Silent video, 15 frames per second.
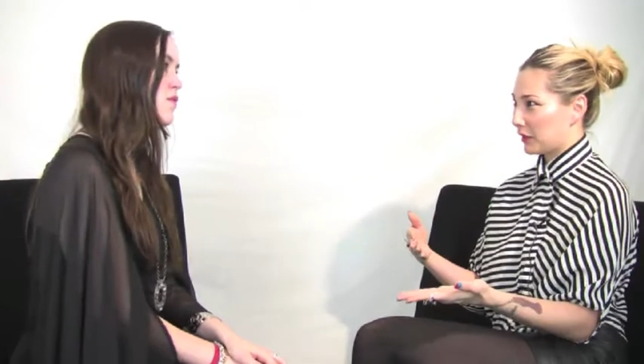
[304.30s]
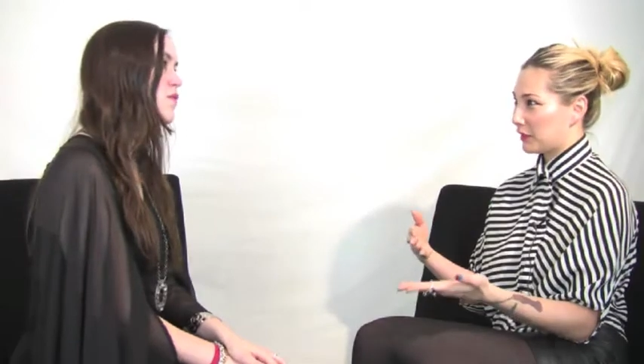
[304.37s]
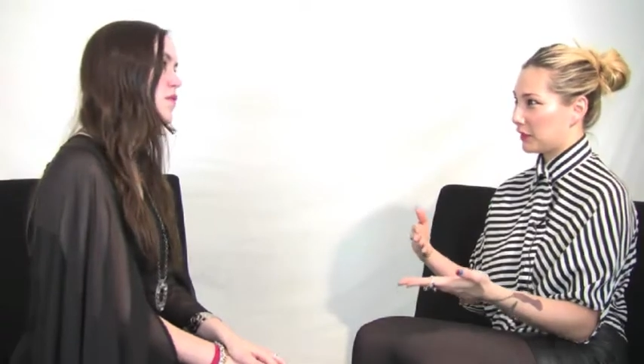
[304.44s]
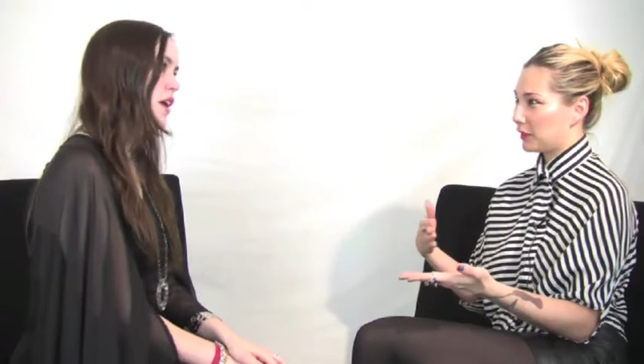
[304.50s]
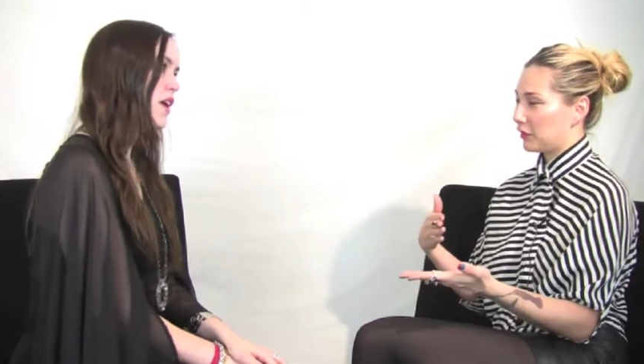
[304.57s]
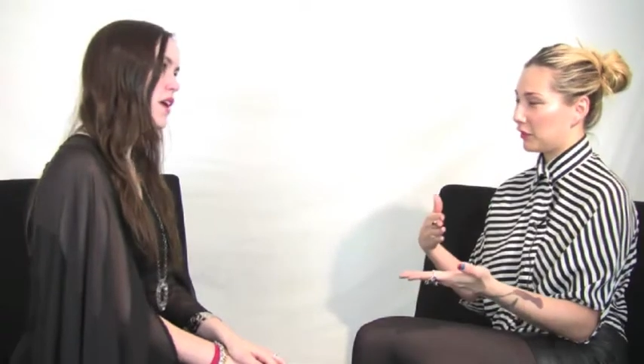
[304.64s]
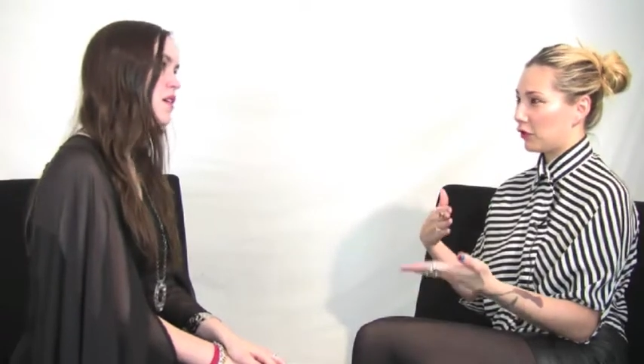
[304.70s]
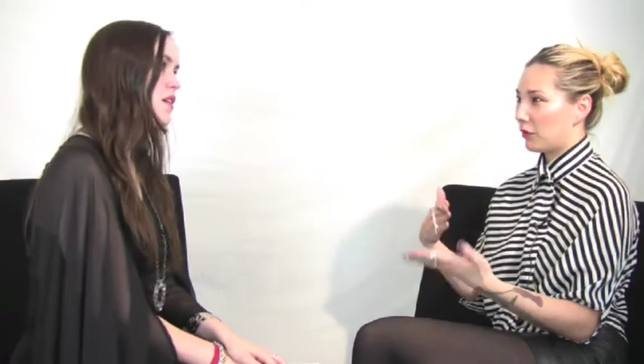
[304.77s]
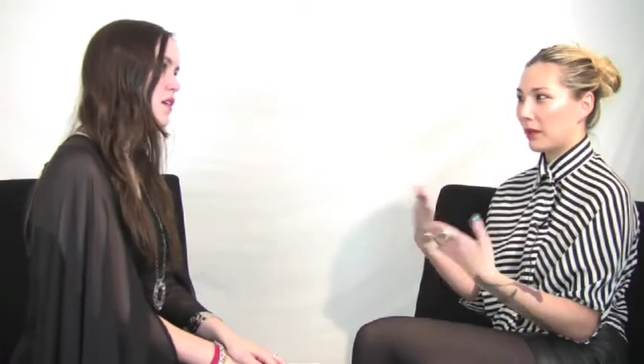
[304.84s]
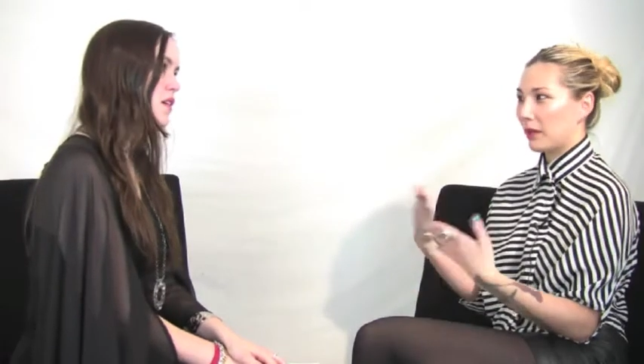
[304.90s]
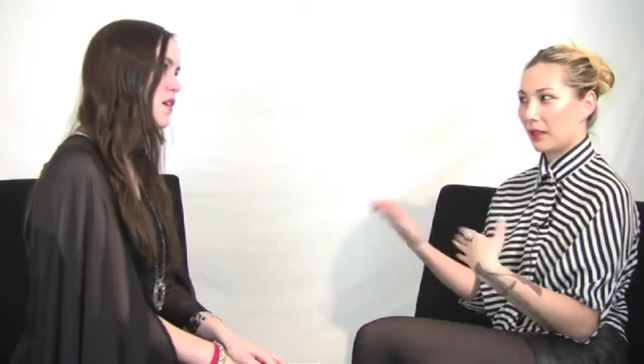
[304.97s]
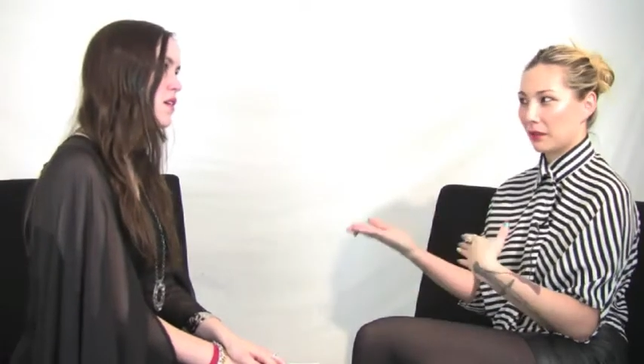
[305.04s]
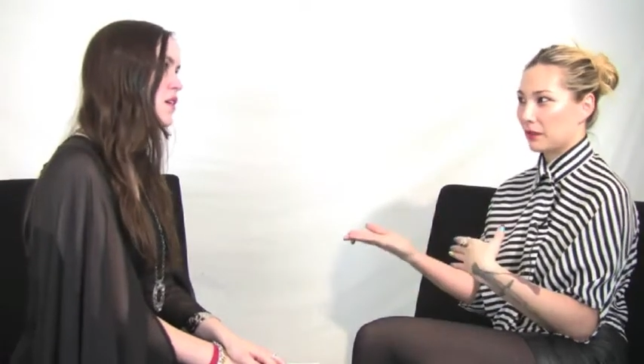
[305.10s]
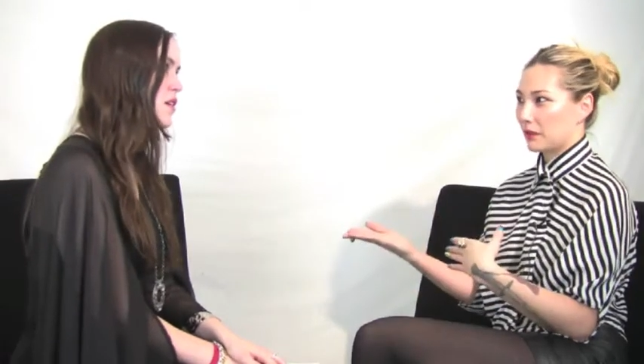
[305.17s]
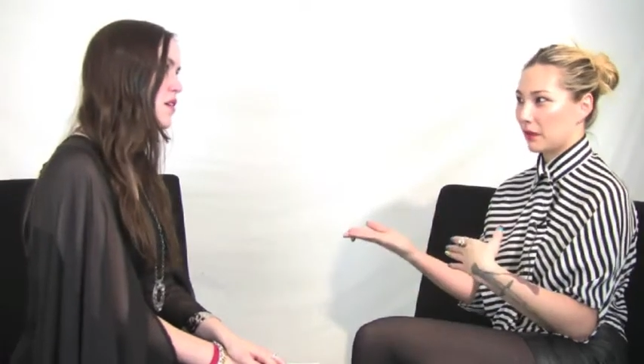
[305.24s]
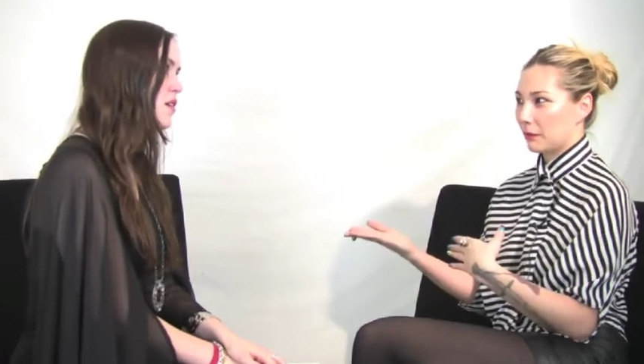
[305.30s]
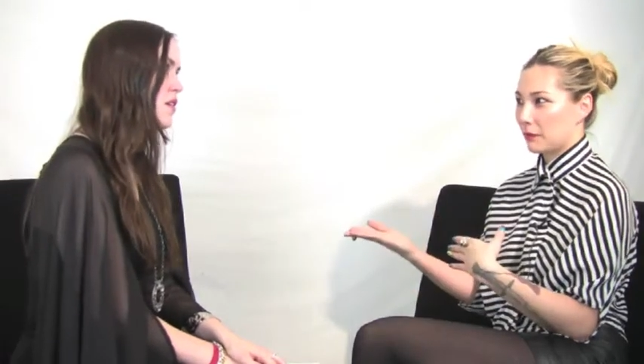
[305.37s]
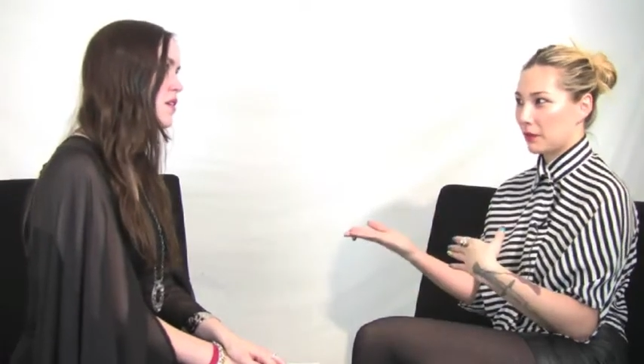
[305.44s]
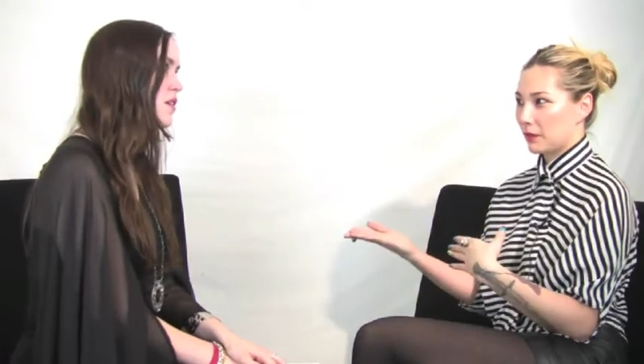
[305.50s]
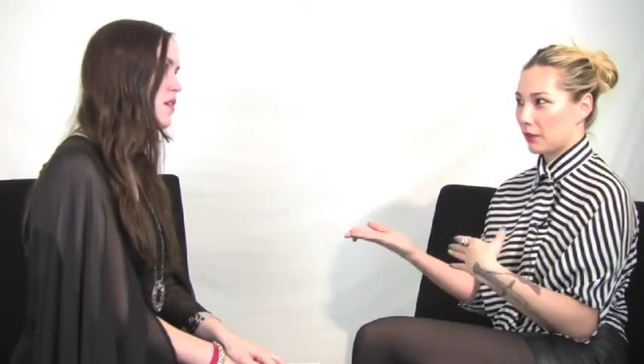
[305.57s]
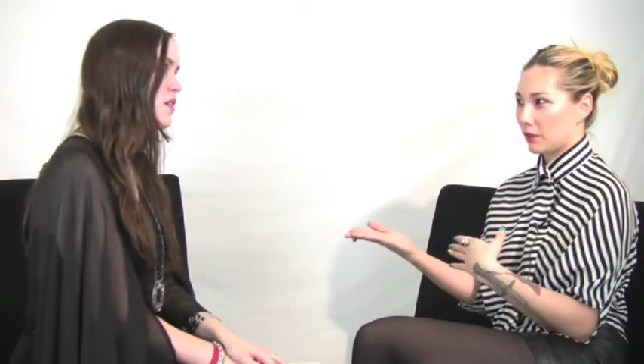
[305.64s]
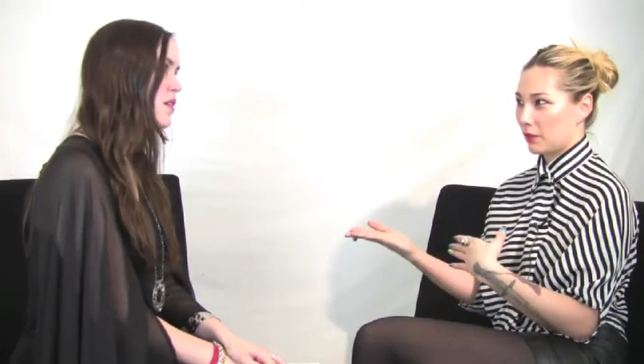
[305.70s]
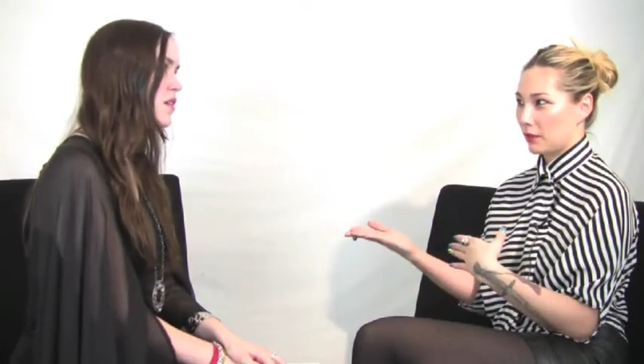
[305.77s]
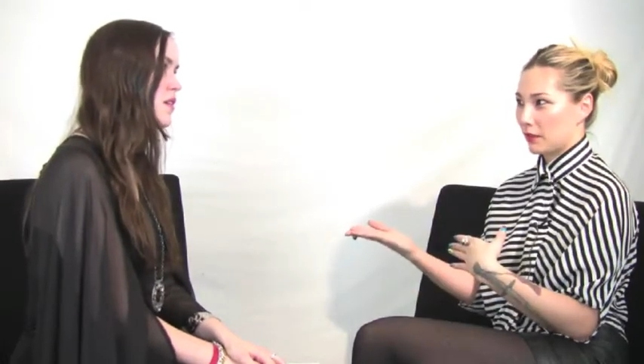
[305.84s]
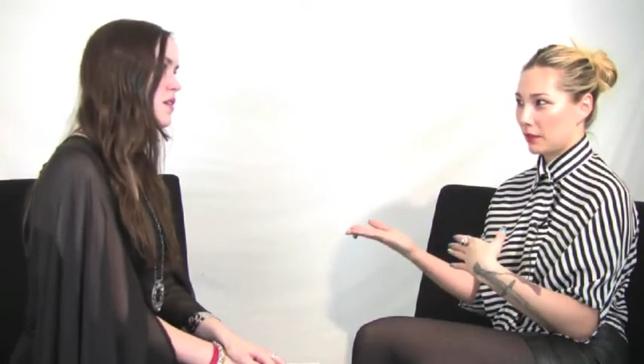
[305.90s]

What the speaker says: because you're making the same decision